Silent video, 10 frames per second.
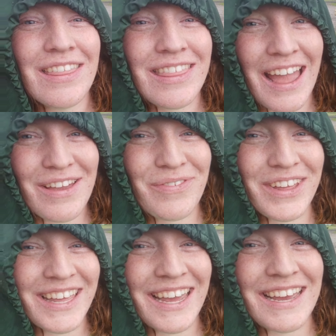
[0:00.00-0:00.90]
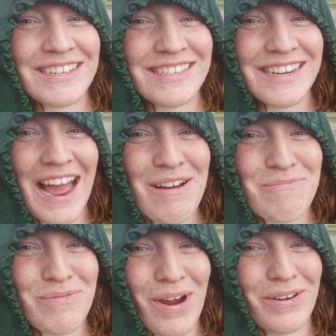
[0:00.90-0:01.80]
Thankfully, it's
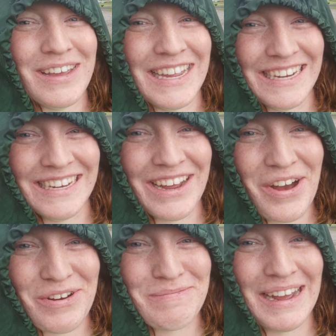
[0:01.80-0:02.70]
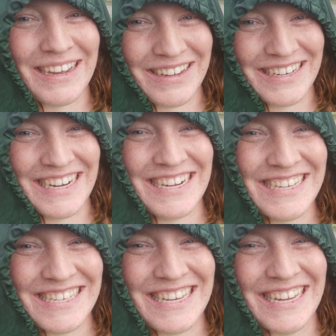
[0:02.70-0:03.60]
not broken. Oh my
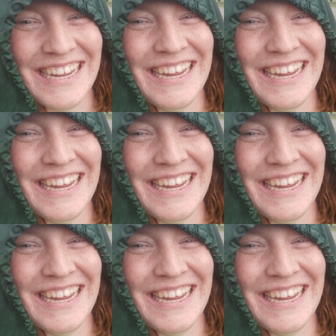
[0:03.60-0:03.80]
goodness.